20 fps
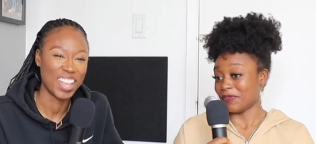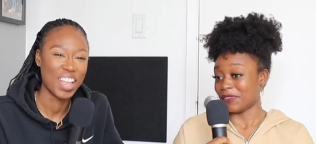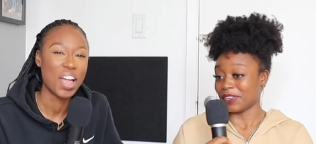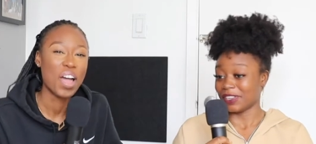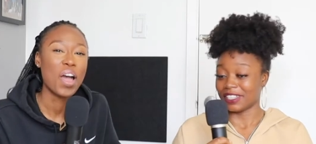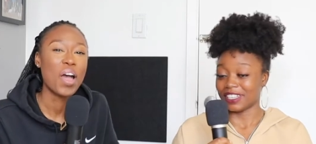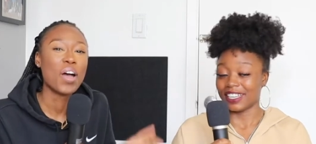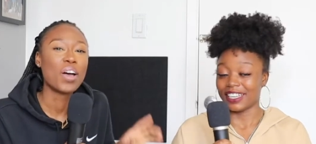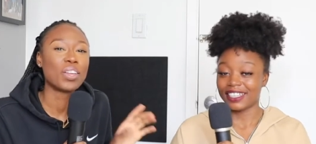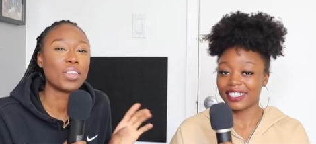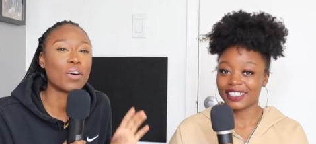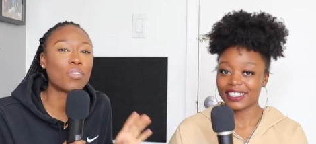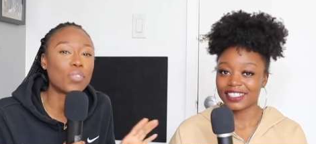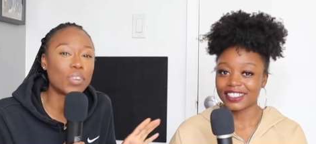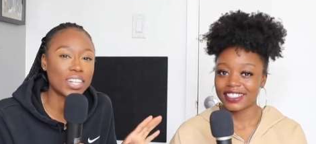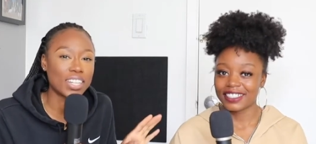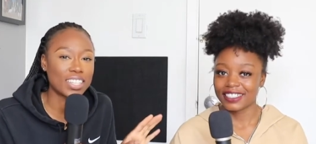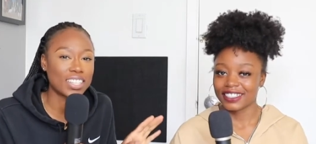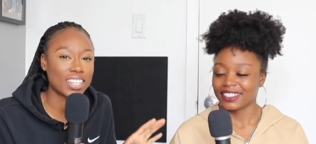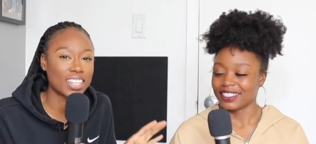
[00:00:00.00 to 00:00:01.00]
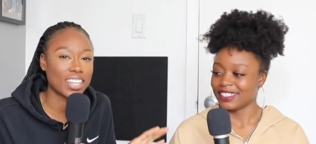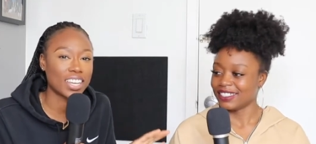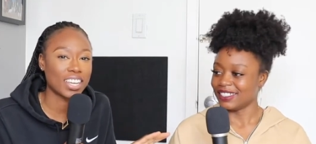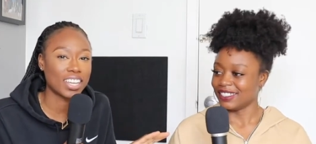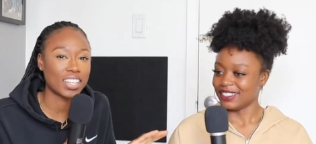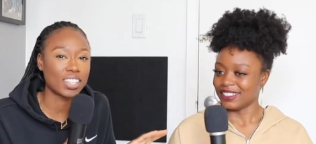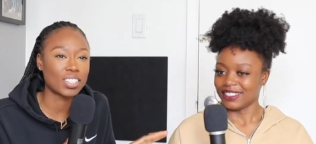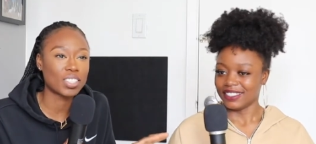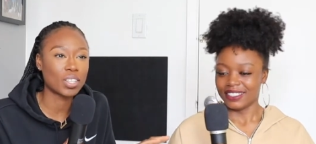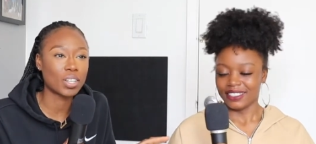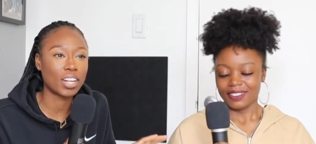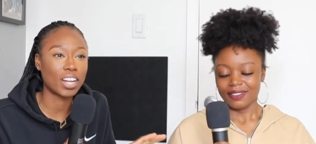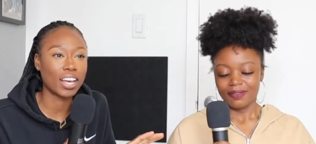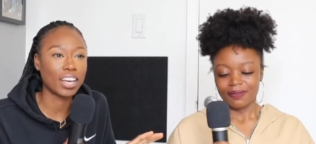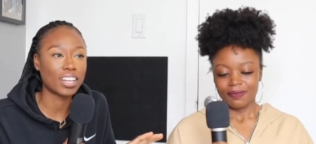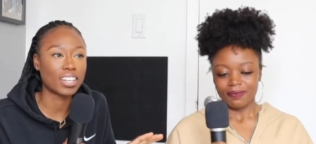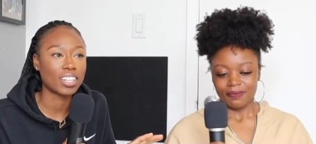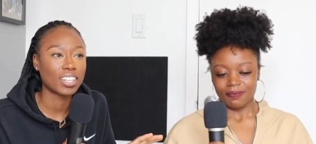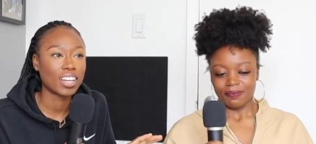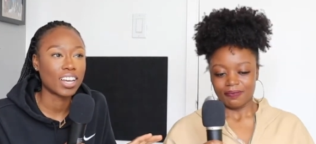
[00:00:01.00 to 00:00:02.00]
Speaker 1: felt like. The funny thing is
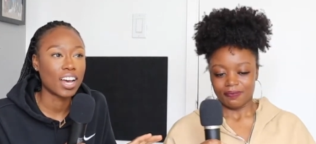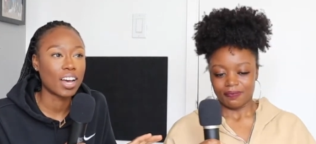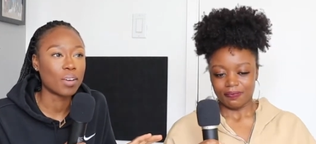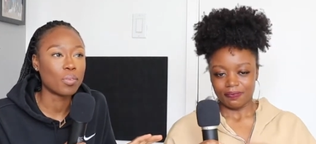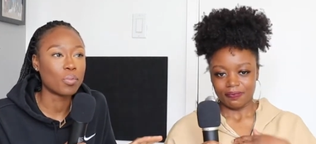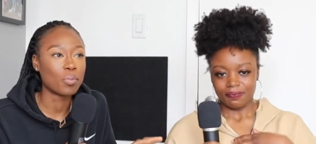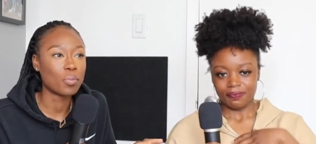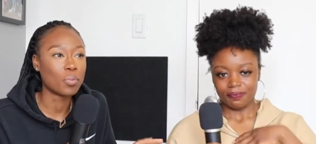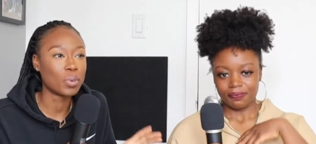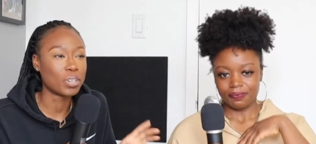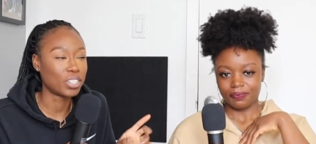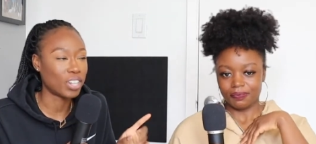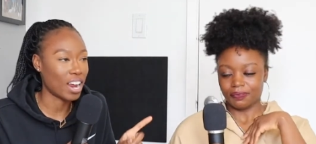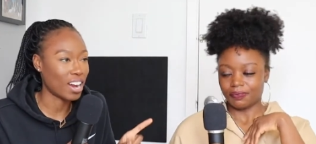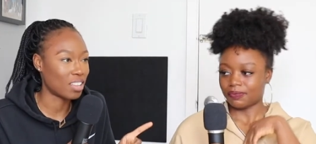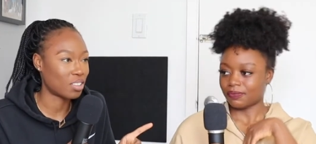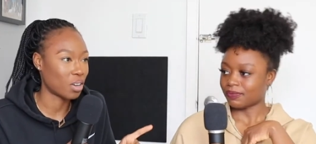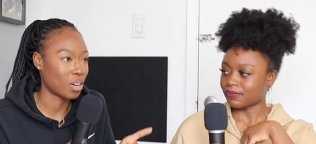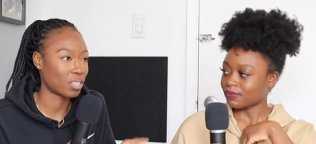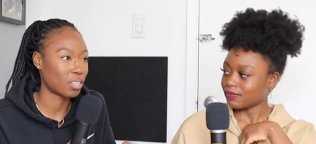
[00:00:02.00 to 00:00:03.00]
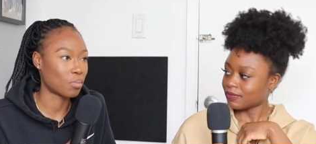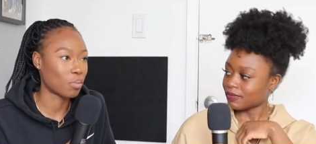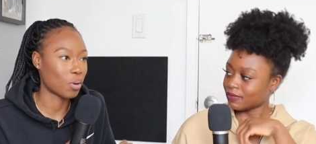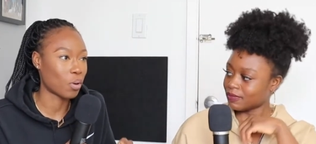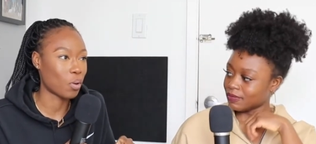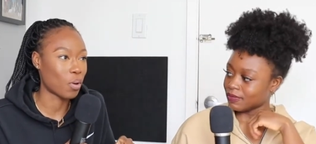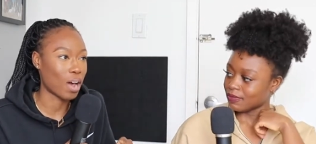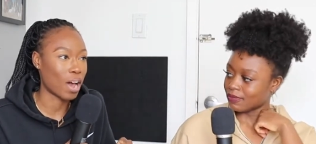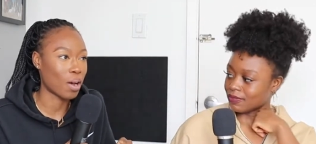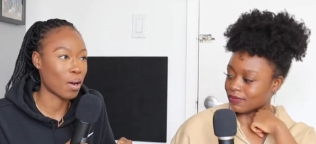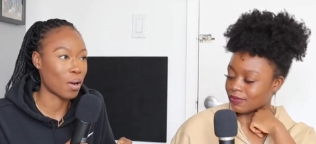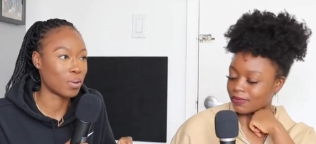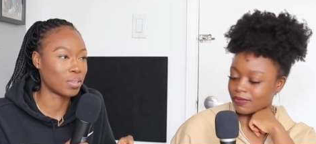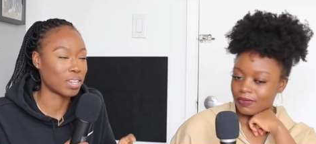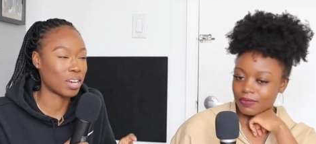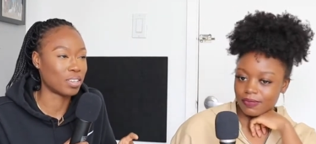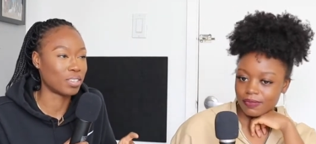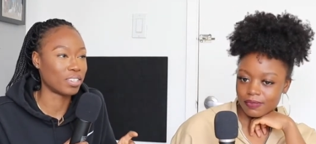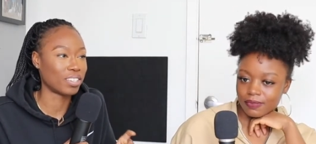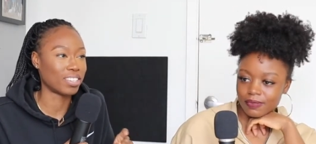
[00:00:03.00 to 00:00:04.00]
like when Janet talks about, oh, I, I was
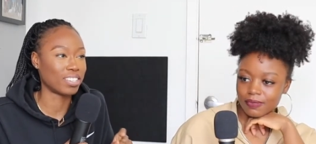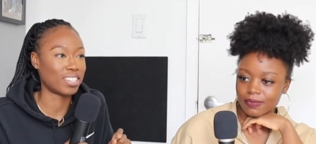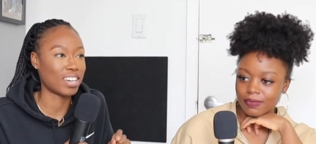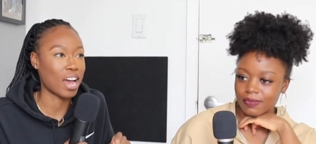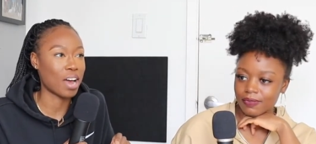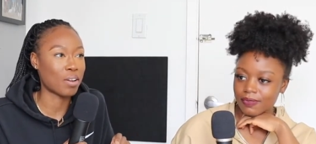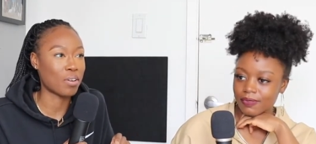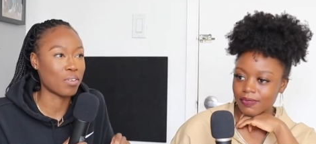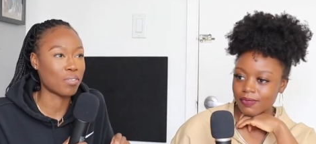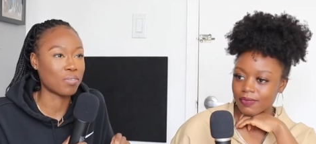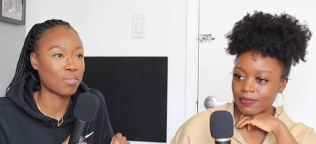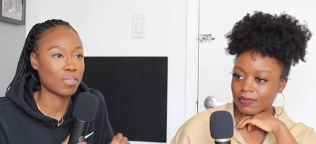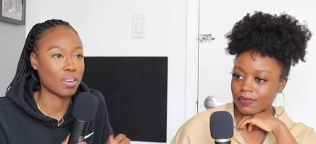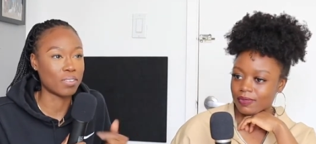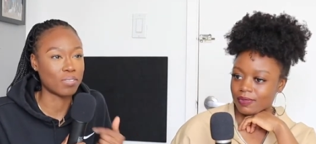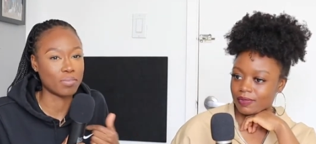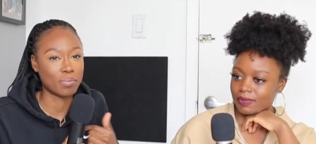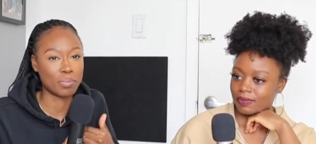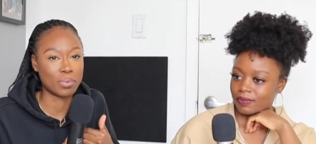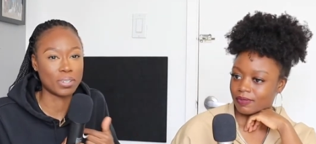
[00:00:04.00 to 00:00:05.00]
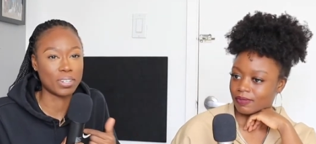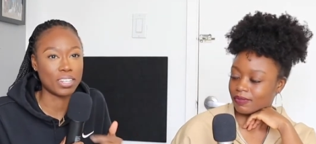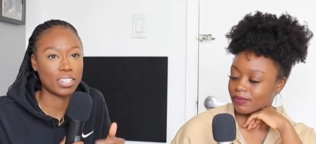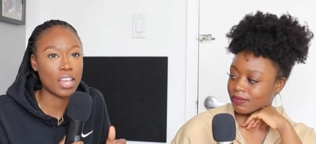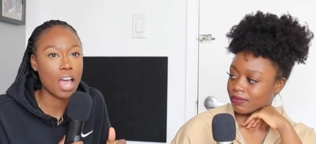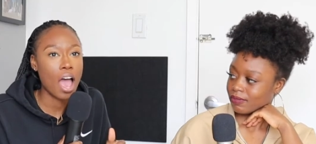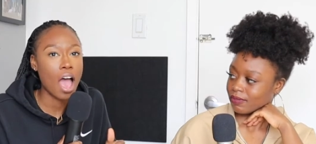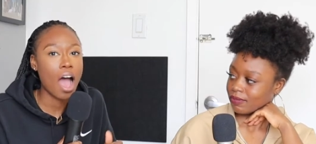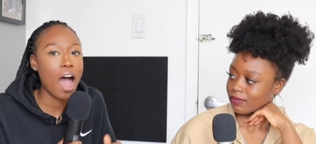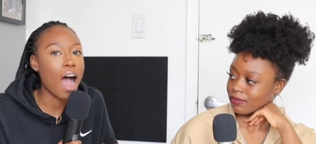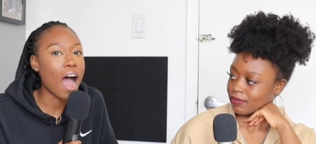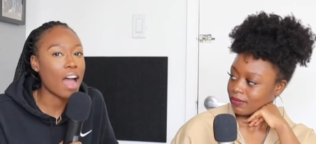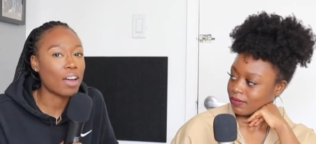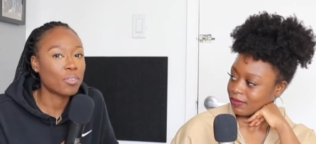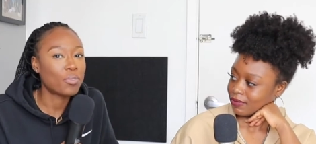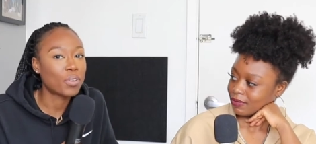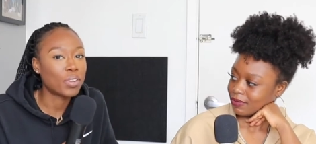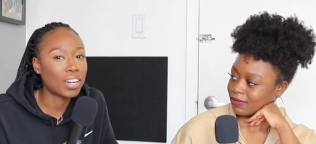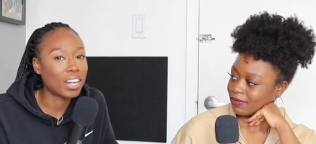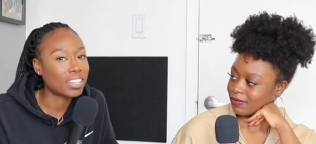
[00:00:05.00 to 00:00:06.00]
under the shadow of, of Bernice, I
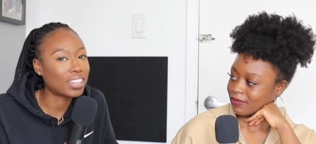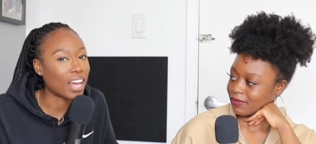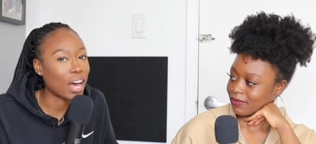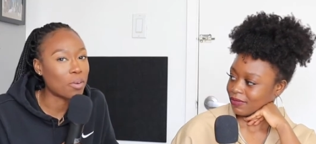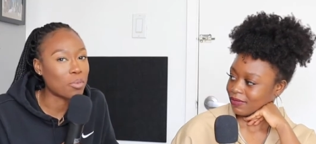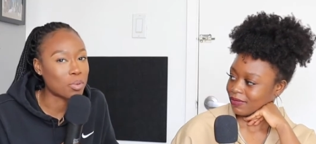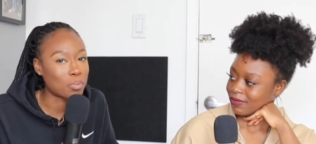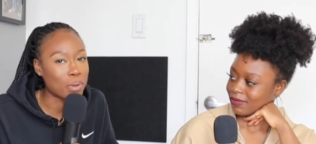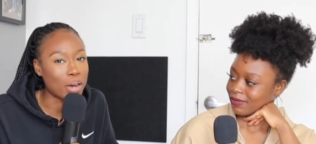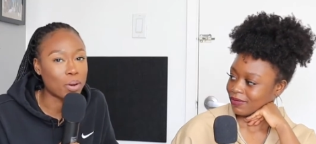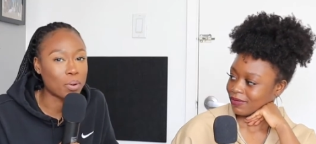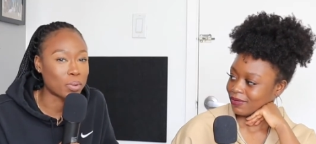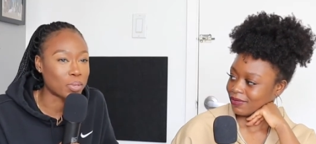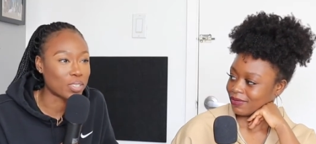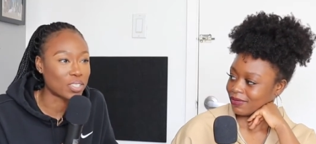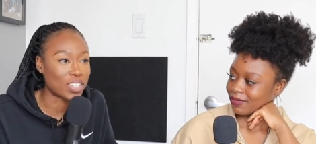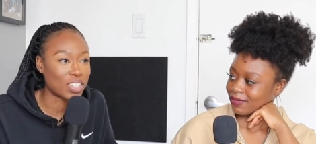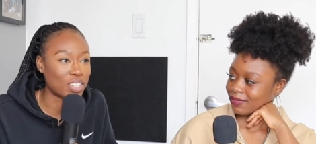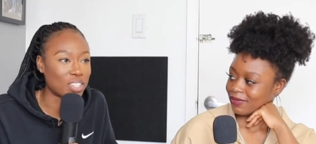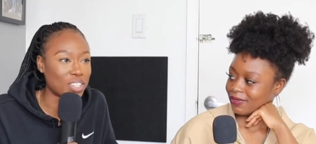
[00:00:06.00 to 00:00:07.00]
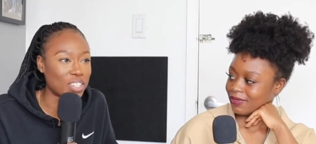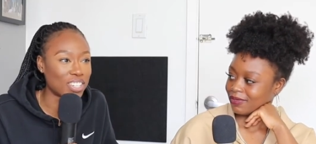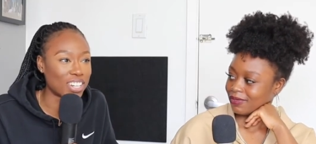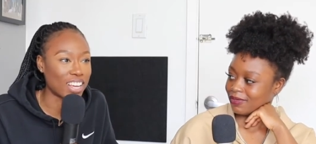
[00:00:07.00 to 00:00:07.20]
felt like that with my older sister.